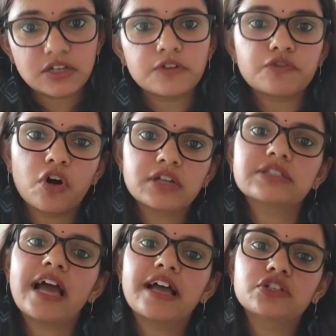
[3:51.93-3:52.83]
Of course,
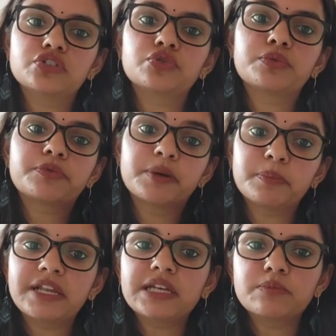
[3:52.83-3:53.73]
as you
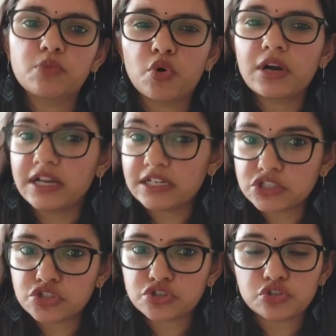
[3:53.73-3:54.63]
complete more lists,